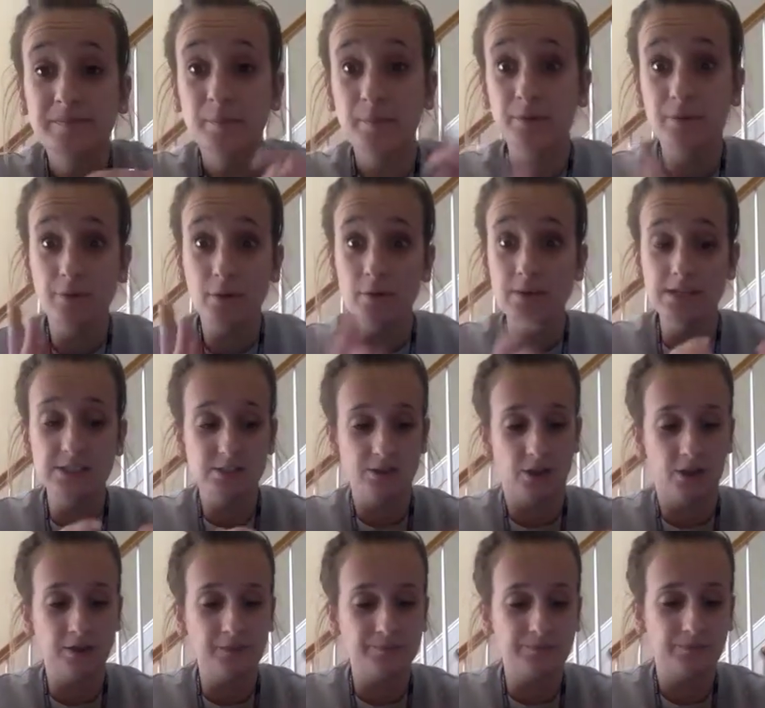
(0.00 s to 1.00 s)
before we
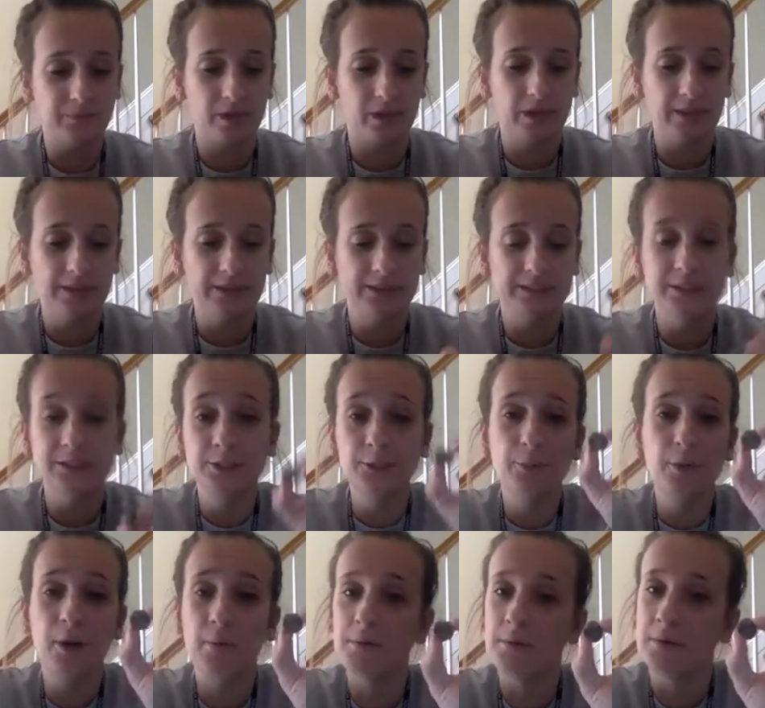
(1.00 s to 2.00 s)
start, you're
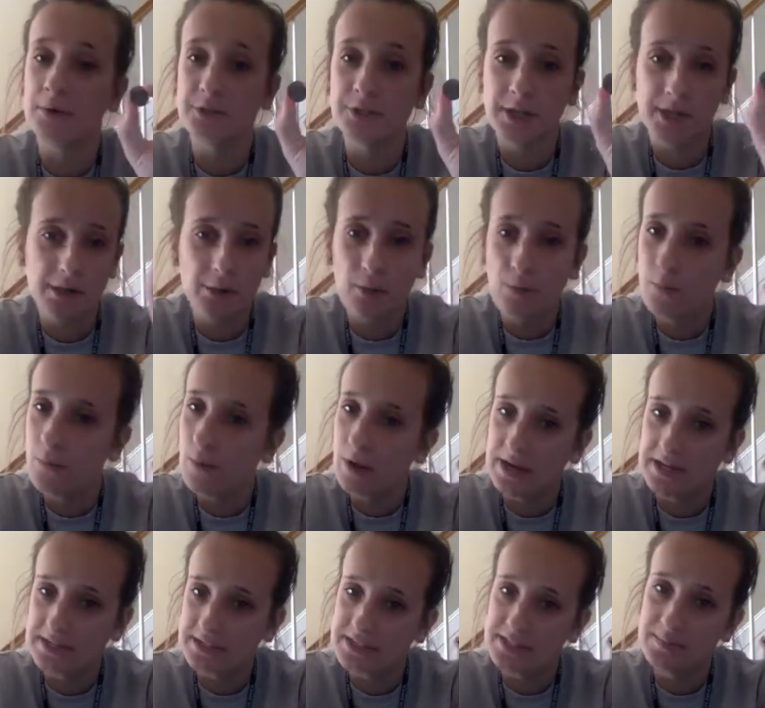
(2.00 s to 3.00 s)
probably wondering, why
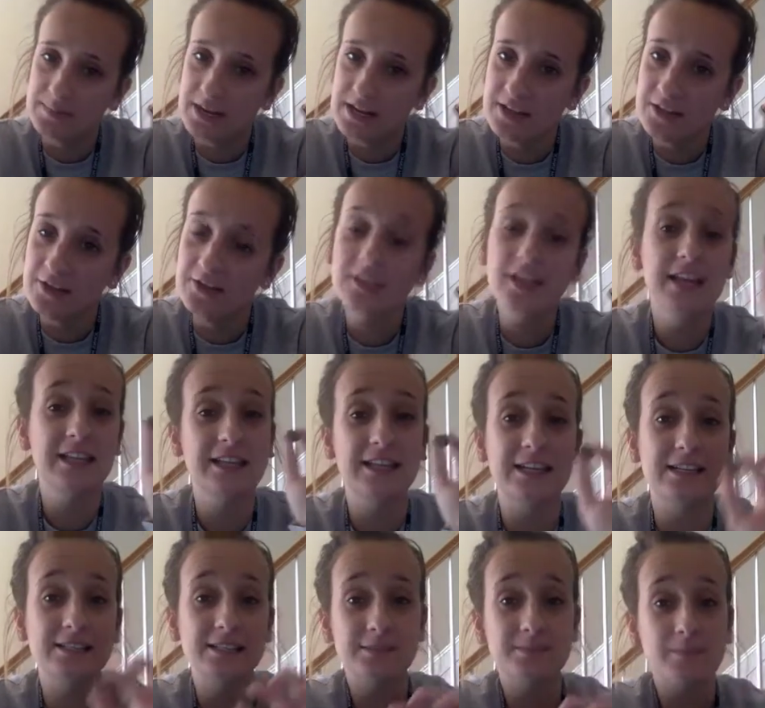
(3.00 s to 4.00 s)
does this penny look like
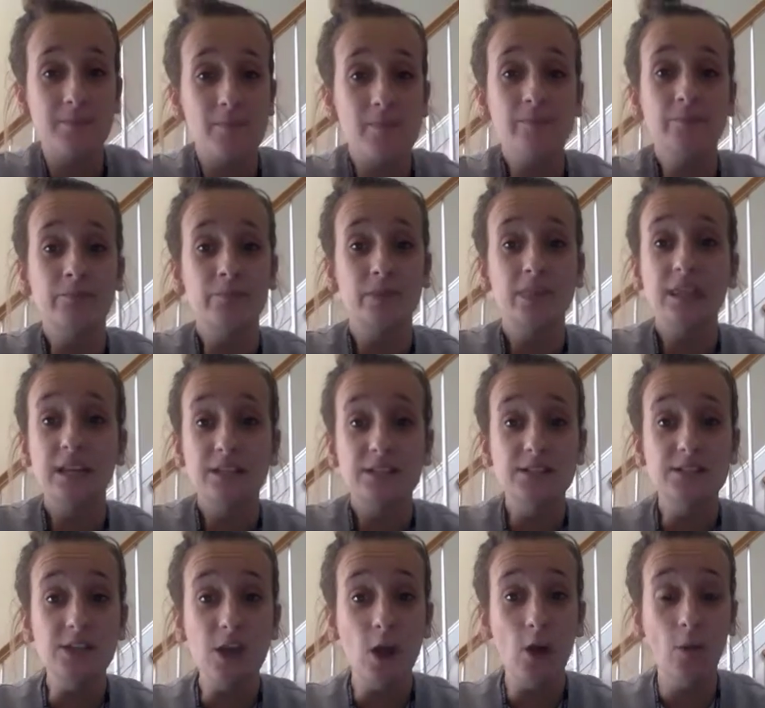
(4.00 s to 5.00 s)
this?
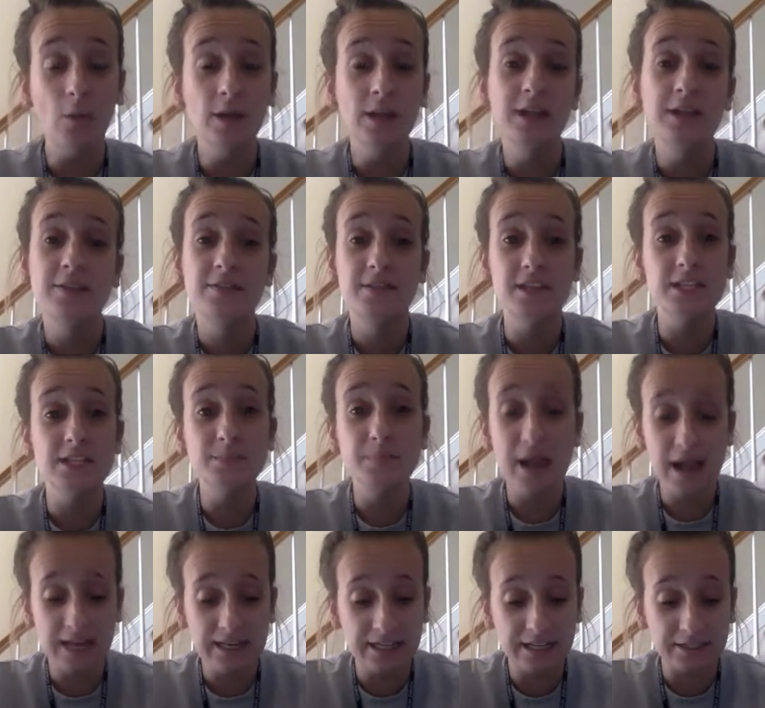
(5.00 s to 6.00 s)
So, this
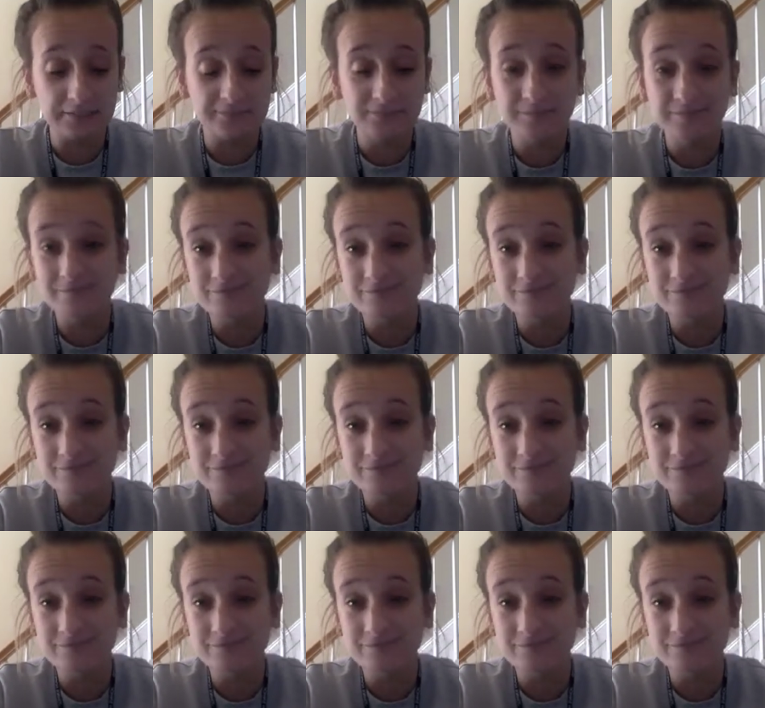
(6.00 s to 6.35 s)
penny